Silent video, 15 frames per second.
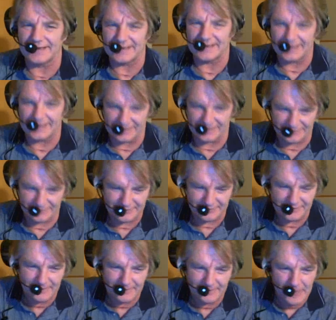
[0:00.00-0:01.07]
down.
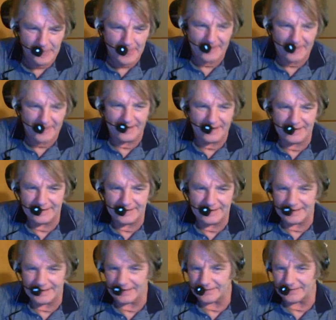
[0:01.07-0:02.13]
And
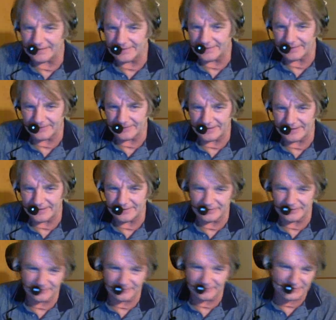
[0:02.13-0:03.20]
now that way you can
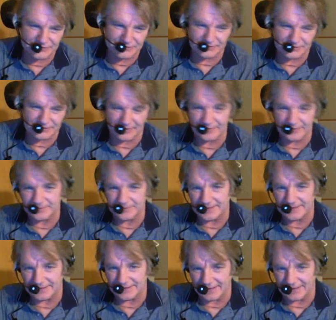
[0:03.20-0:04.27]
reach across me
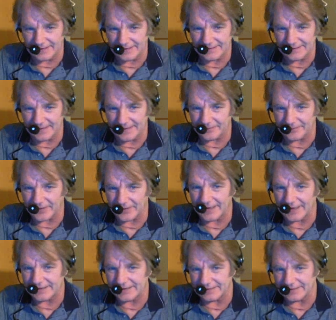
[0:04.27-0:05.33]
and lock that
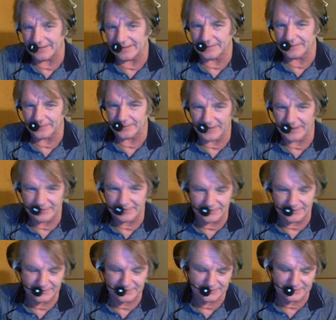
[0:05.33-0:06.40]
brake, and lock the brake on
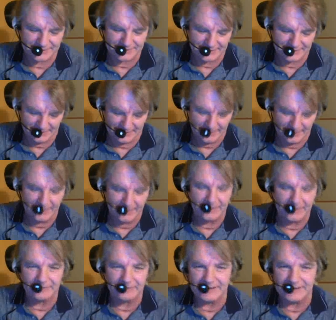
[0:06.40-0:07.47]
your side,
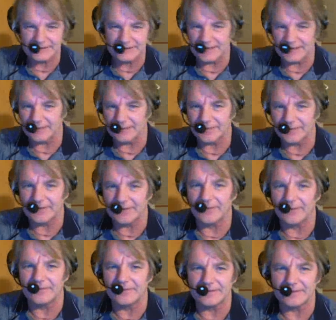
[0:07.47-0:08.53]
and reach down
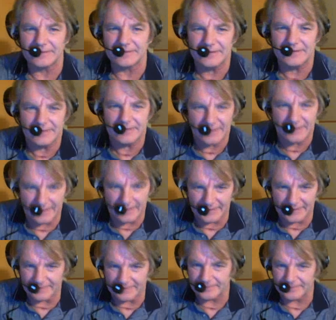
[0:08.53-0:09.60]
below and